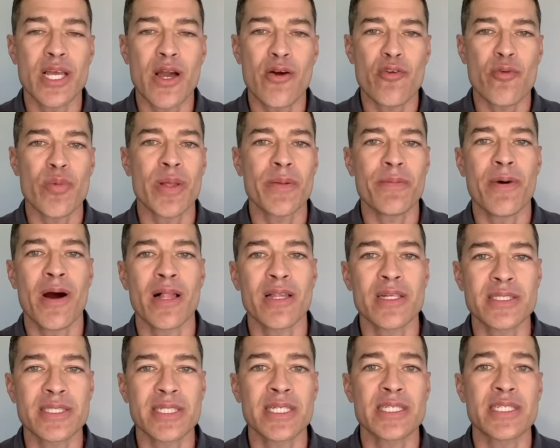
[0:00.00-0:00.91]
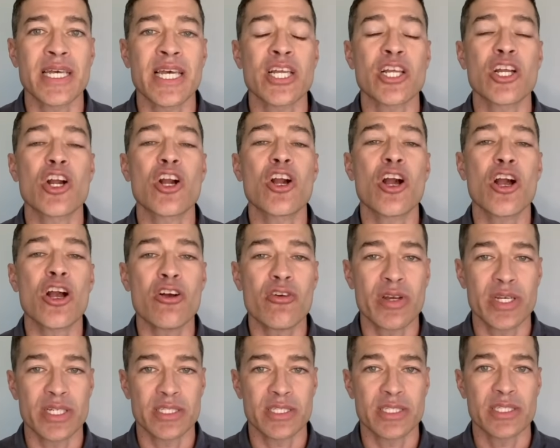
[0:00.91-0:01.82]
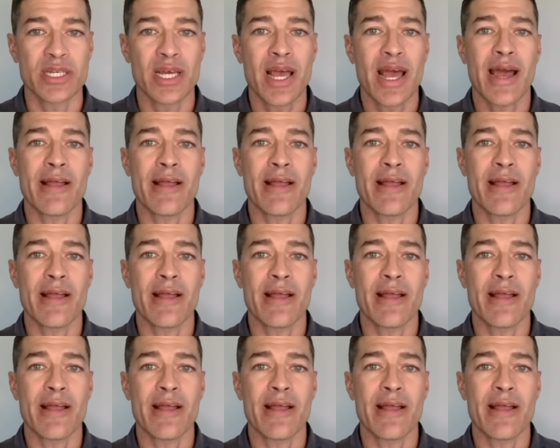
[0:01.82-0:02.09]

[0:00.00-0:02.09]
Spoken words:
government policy to encourage,